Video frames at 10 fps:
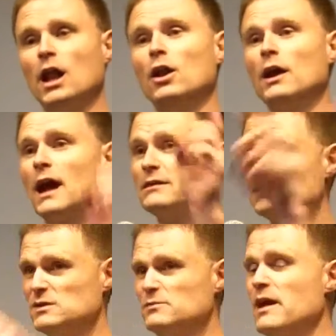look at
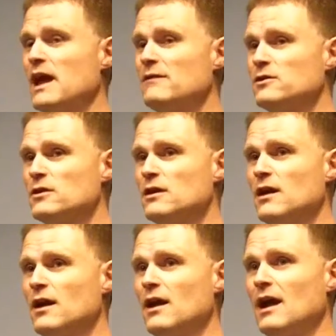someone's
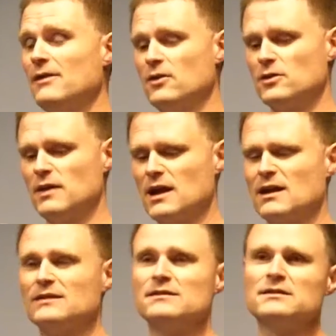behavior, and you can
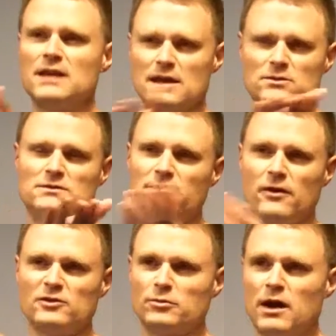recognize, in this case it was the
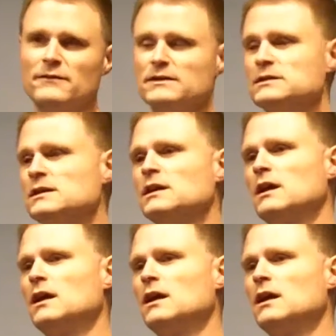false prophets.